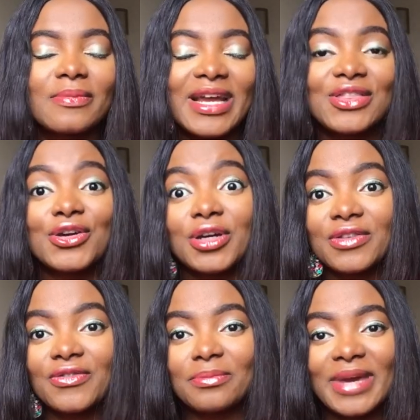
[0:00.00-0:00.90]

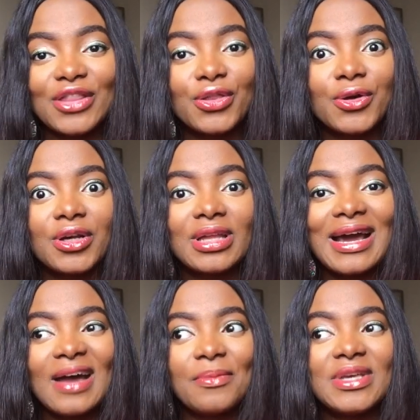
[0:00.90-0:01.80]
My third
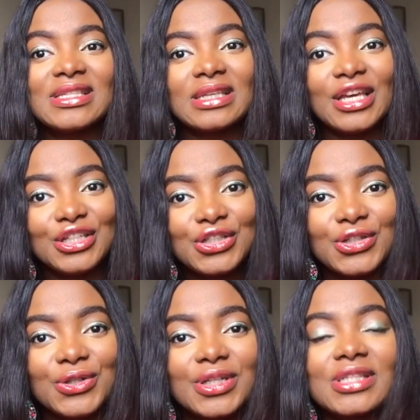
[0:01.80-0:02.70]
app is
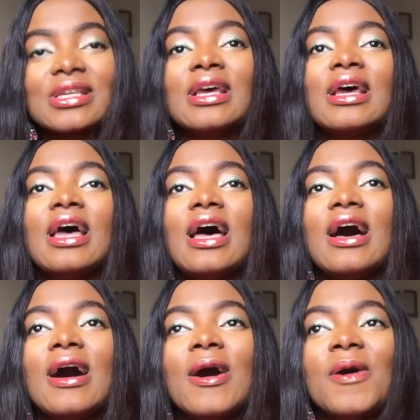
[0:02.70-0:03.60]

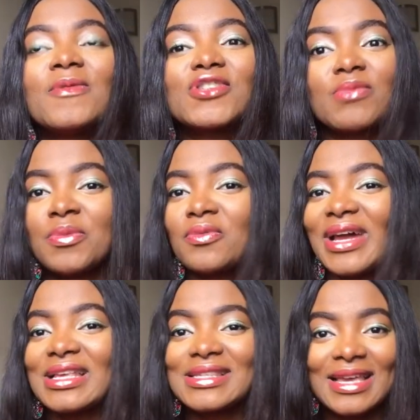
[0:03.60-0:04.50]
InShot. Some people
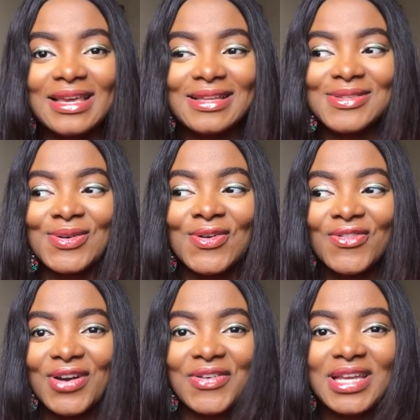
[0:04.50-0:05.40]
might say it's
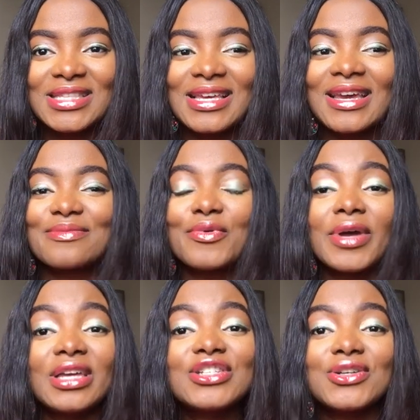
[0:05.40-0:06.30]
overrated,
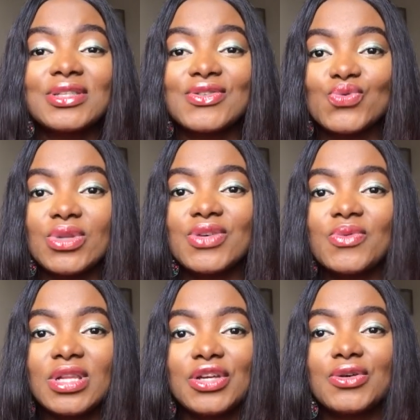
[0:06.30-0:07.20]
but InShot is really,
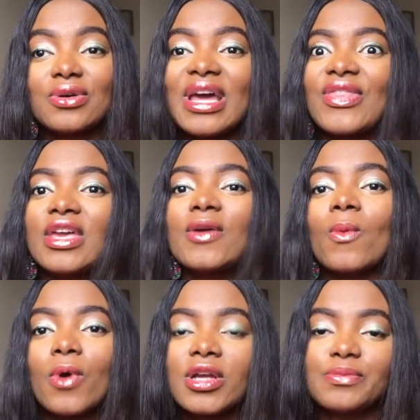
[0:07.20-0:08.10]
really good. I think it
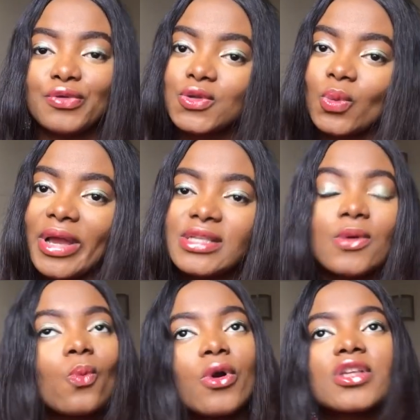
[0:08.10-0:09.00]
works both ways.
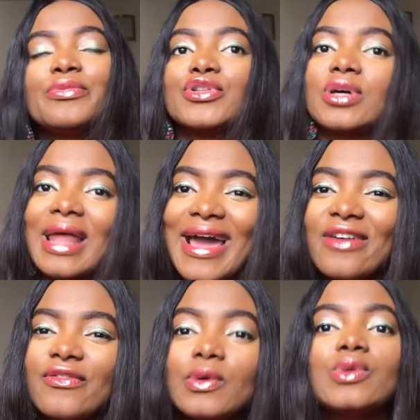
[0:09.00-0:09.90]
It works both on
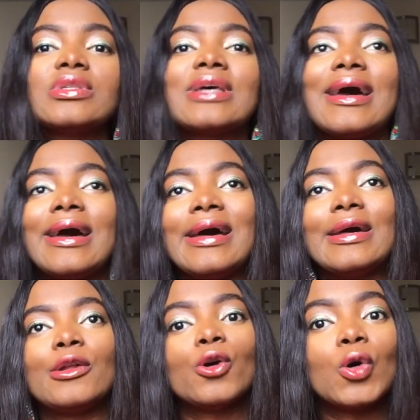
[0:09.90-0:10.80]
iPhones
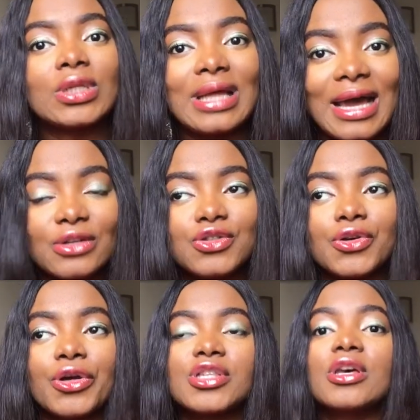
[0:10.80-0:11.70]
and on
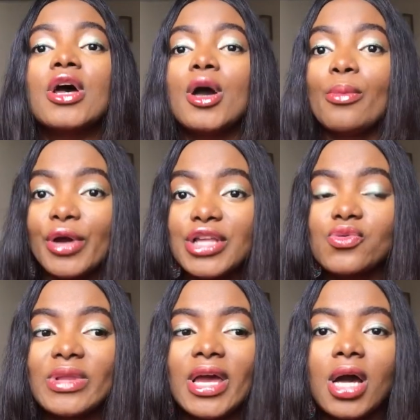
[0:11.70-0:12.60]
Android, but
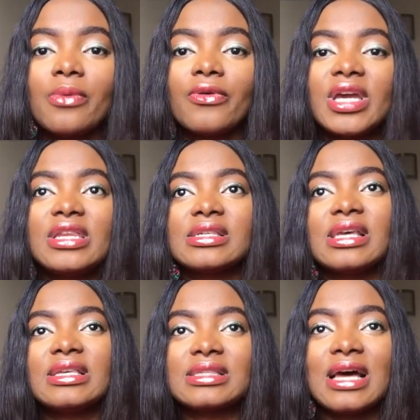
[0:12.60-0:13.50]
it's really helpful in the
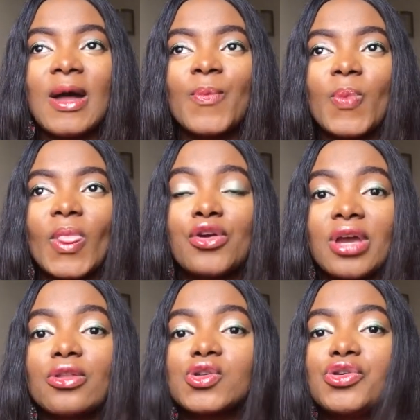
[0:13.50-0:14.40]
sense that you
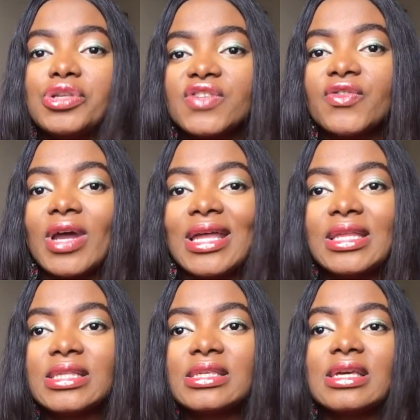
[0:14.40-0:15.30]
can also use it for
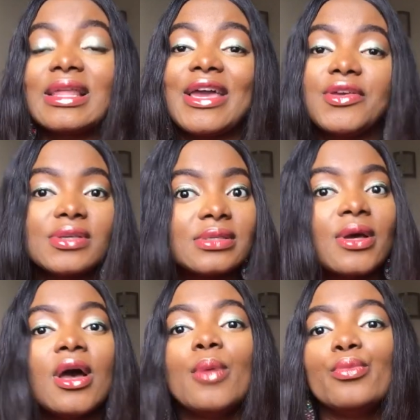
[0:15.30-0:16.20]
editing. I use
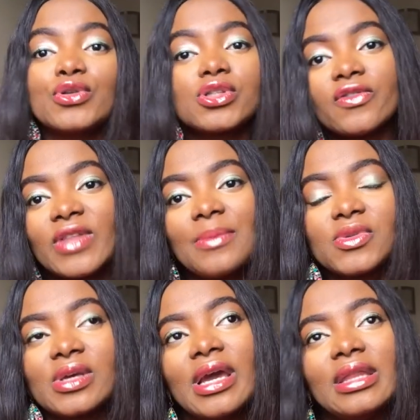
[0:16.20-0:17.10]
both of them
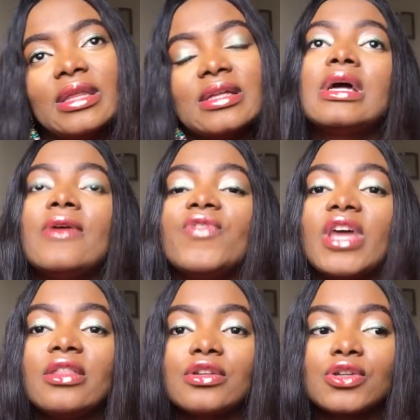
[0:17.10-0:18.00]
to edit.
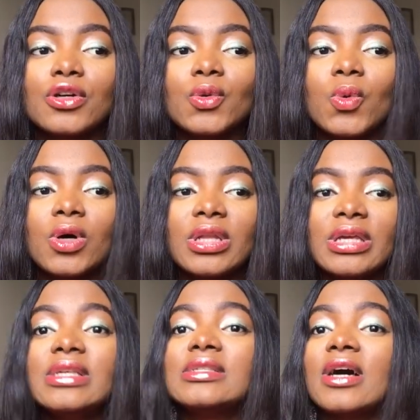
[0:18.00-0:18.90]
Then the third one
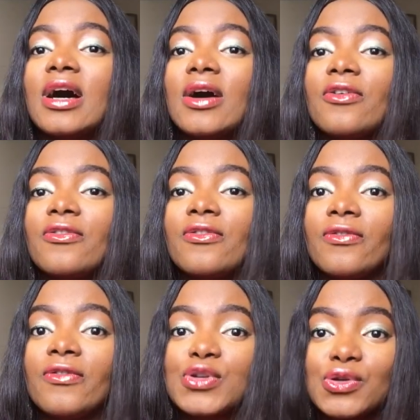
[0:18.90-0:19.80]
is
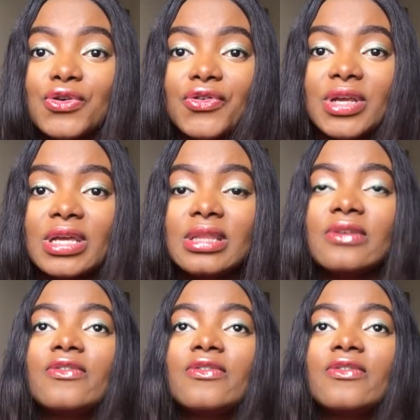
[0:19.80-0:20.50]
PhotoGrid.